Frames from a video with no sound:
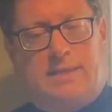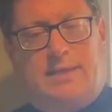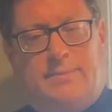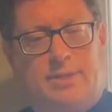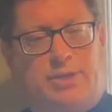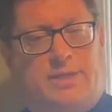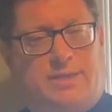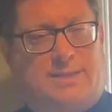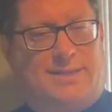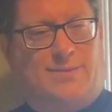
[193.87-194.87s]

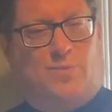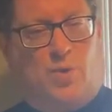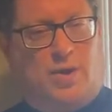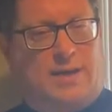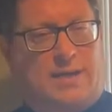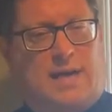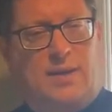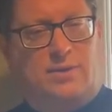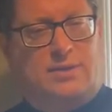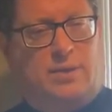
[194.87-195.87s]
images and work and
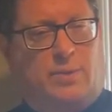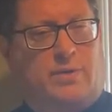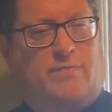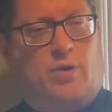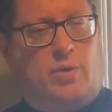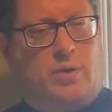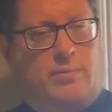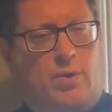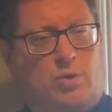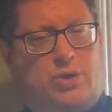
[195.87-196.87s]
colors that would evoke
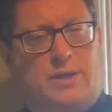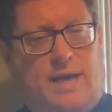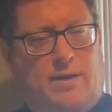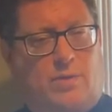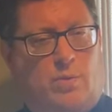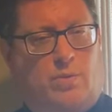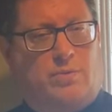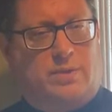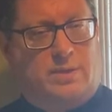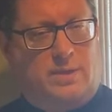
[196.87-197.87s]
emotion out of
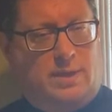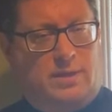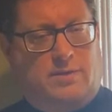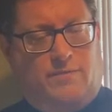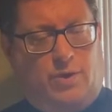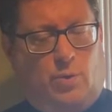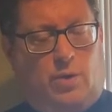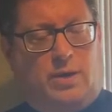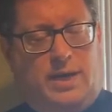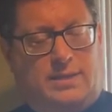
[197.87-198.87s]
the
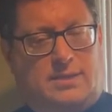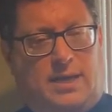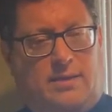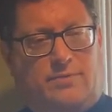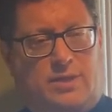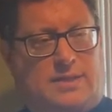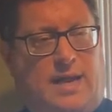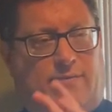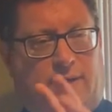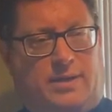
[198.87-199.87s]
viewer, instead of just
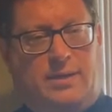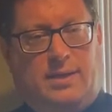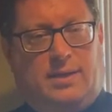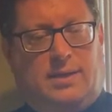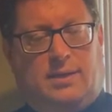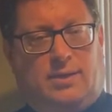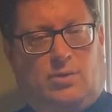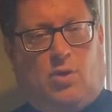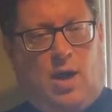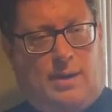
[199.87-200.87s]
having
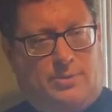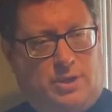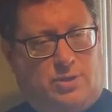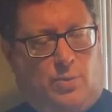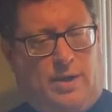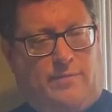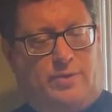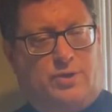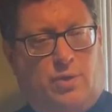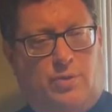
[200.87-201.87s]
literal objects or whatever.
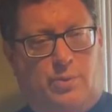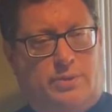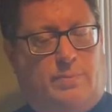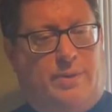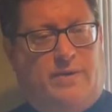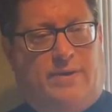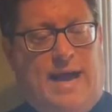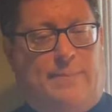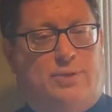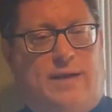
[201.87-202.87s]
So there was a bit of an
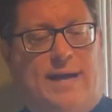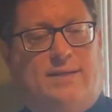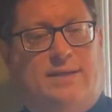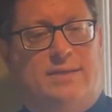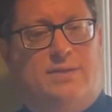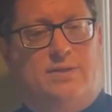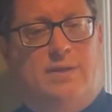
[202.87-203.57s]
abstractness